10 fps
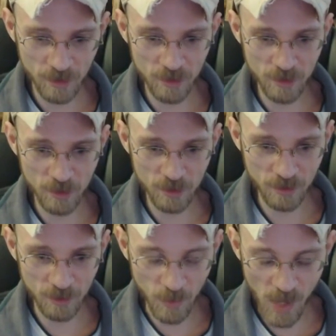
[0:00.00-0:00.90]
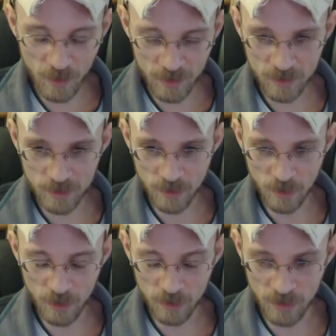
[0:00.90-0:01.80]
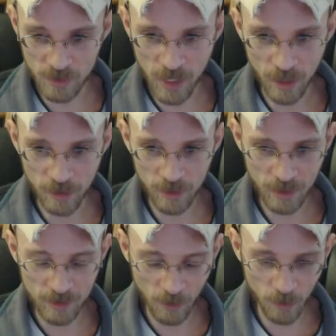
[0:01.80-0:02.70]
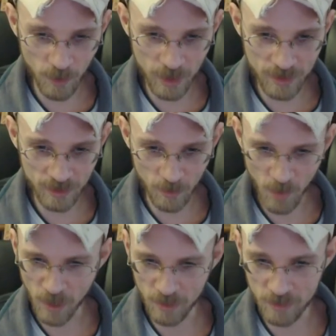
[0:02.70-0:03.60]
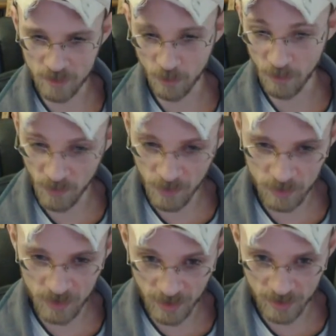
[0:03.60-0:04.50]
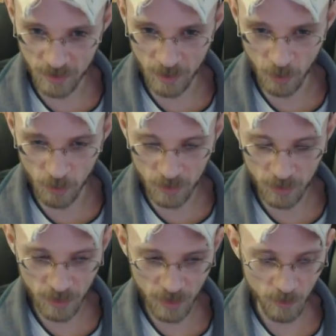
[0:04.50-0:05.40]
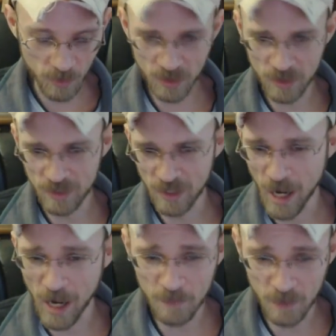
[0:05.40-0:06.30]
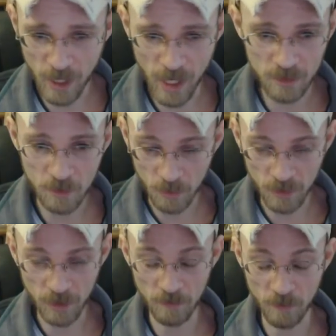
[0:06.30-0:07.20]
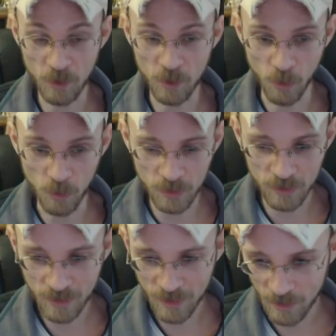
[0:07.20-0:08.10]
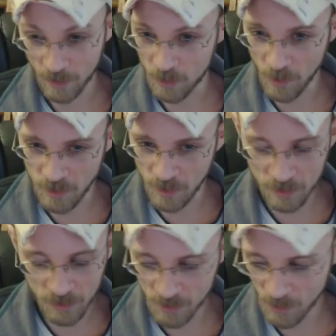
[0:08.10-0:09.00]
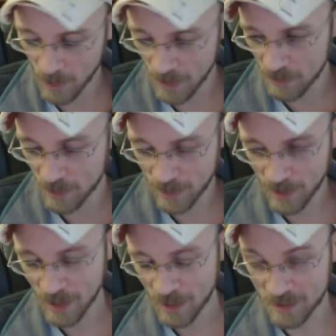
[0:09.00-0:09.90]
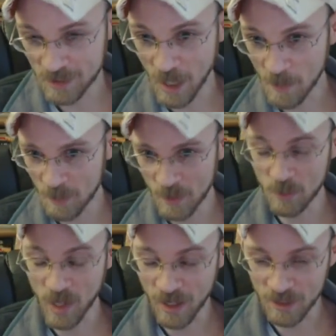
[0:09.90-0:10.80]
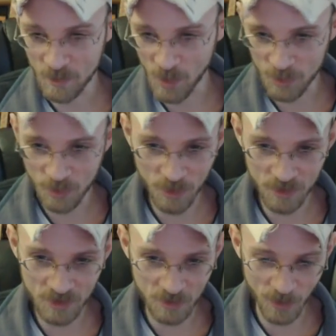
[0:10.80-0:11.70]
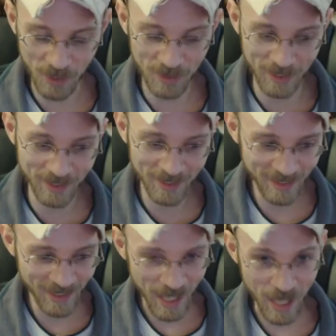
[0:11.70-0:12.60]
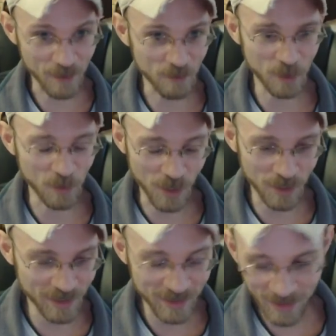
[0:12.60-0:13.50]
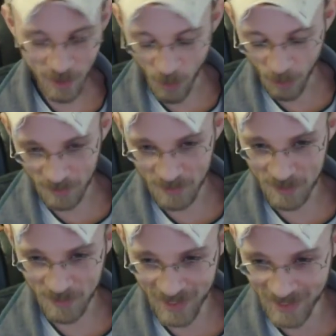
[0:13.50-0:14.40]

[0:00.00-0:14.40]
the palace is sunken under sand, and the only way to get the palace revealed to get to the gold, which, like I said, half the cast are only there for the gold. They're treasure hunters or whatever. They just happen to be badass martial artists as well. Everyone, all of them.